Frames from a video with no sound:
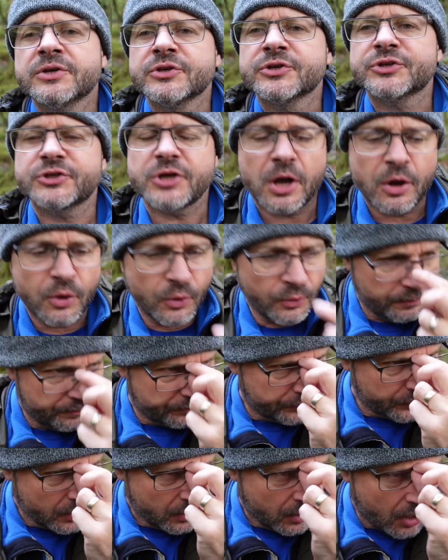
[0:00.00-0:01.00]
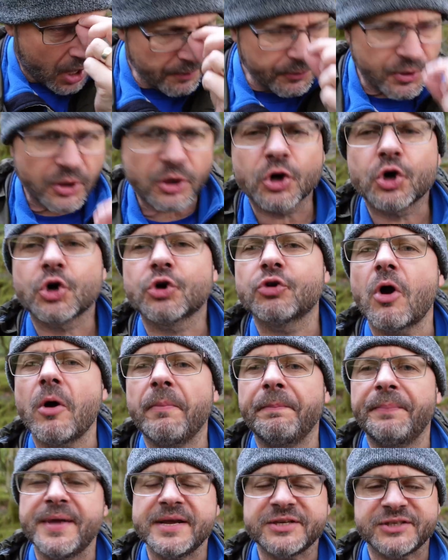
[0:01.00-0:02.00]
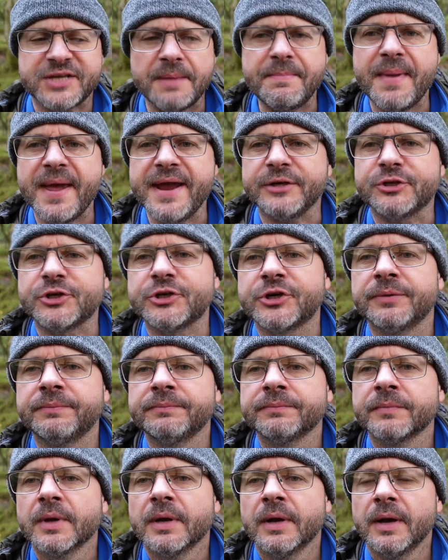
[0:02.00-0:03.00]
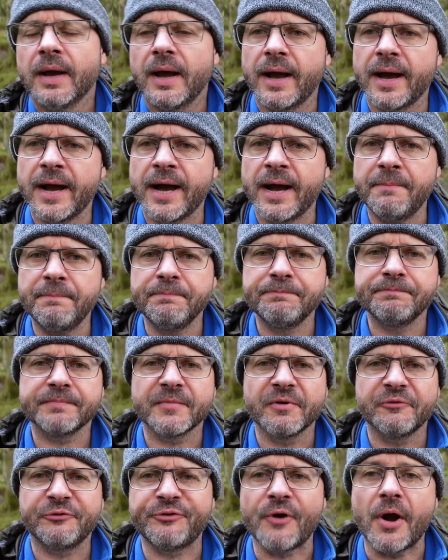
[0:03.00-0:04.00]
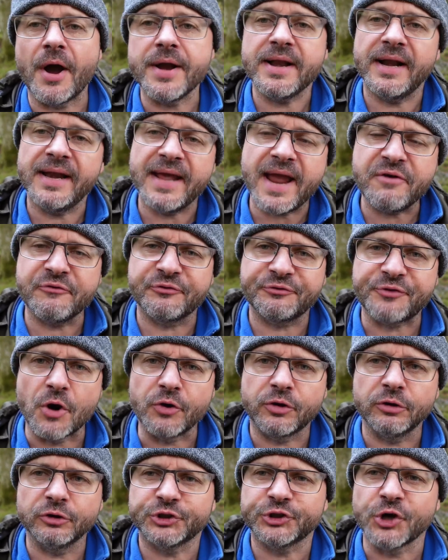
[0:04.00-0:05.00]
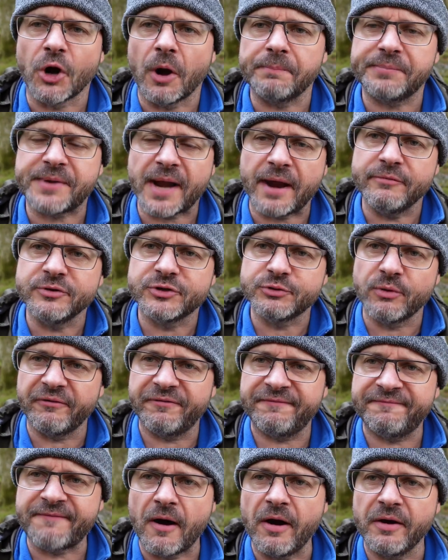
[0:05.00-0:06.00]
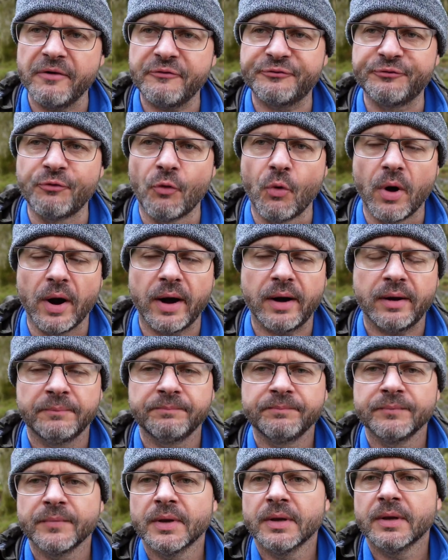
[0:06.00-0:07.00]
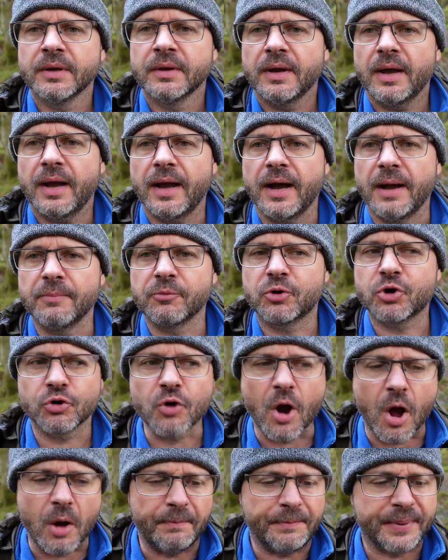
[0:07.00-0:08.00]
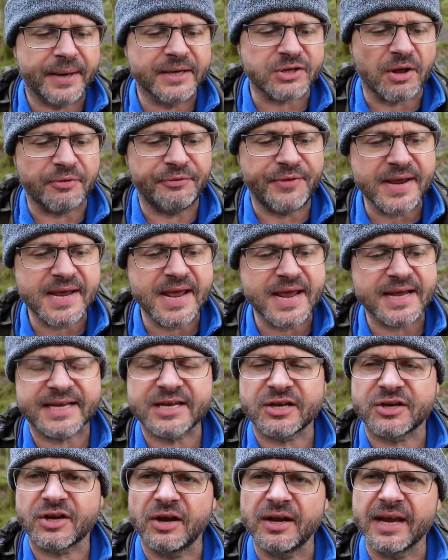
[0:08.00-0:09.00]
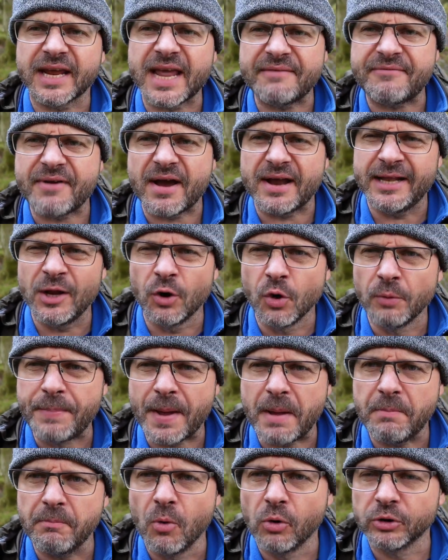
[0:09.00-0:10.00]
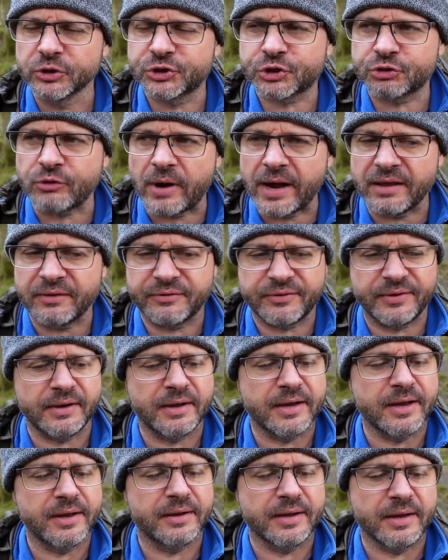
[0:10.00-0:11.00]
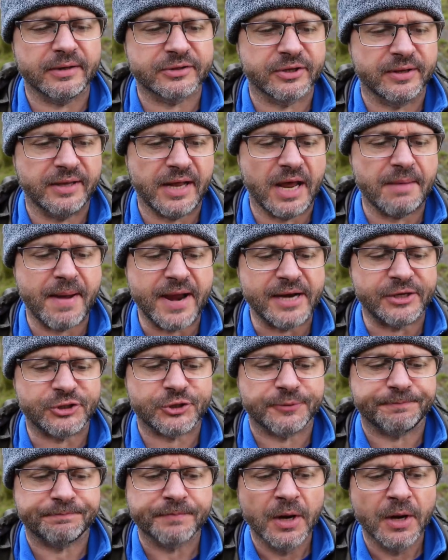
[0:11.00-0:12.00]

So I'm going to crop this image finally in Photoshop down to a 5:4 crop, because I think it's going to give it a little bit more strength to the image.